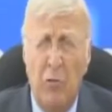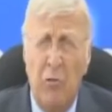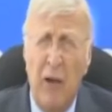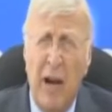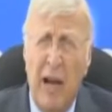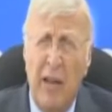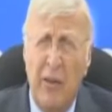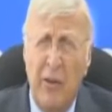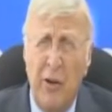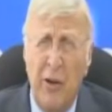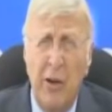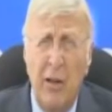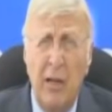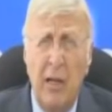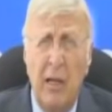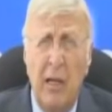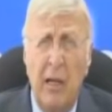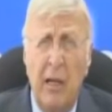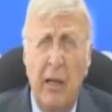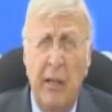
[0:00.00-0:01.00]
But
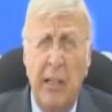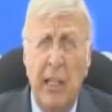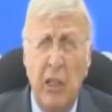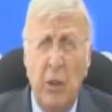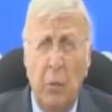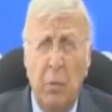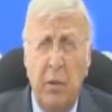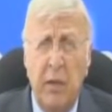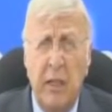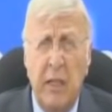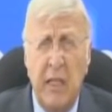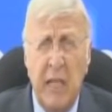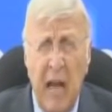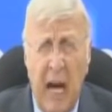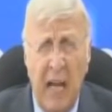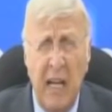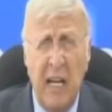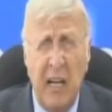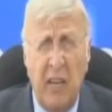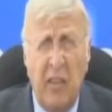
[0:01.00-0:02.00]
rather,
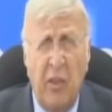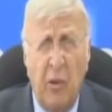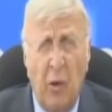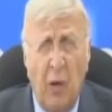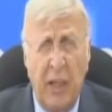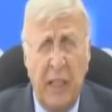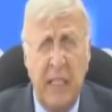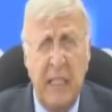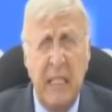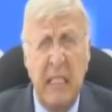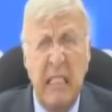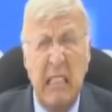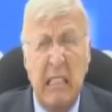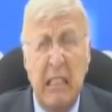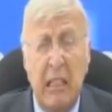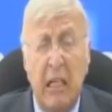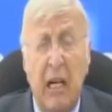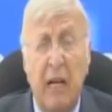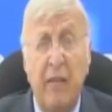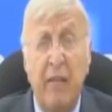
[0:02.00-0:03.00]
Neoplatonic thought
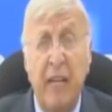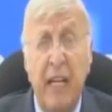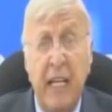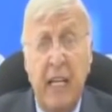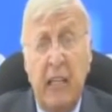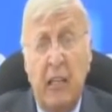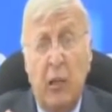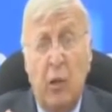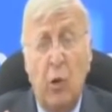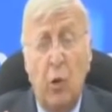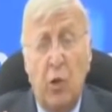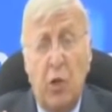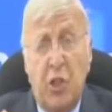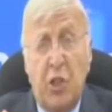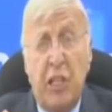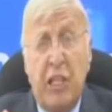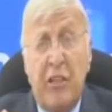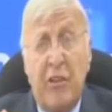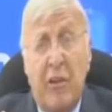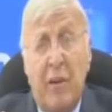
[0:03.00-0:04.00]
of
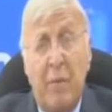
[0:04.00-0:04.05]
inclusion.